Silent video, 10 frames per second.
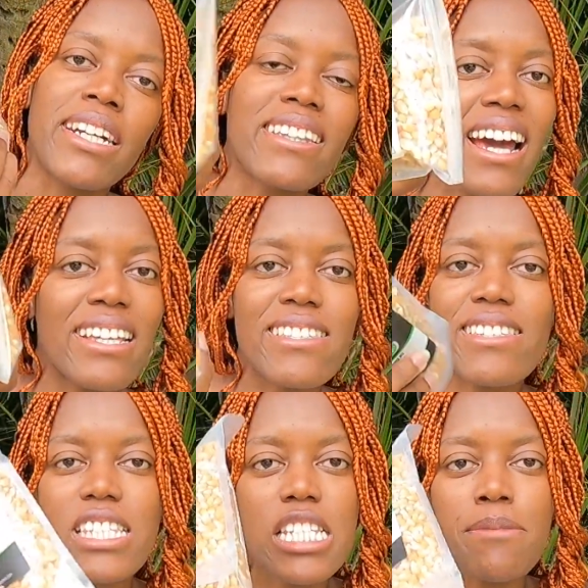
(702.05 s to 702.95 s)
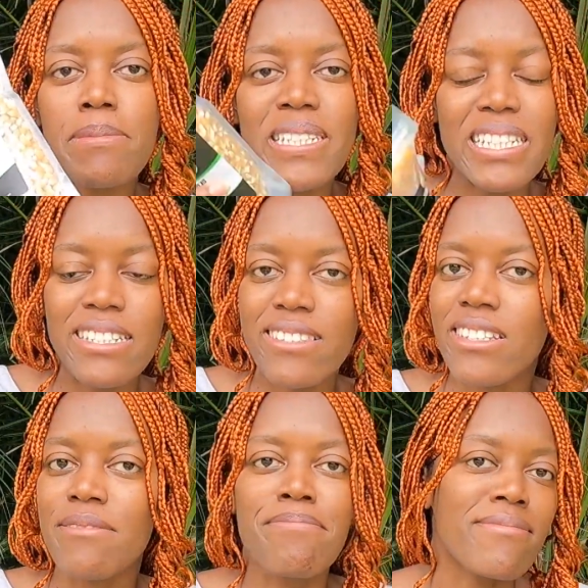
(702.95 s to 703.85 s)
Nice, cheap,
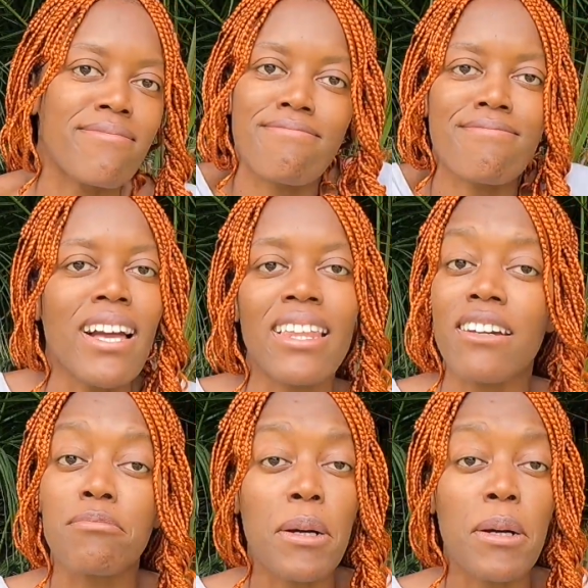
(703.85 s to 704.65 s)
easy. I love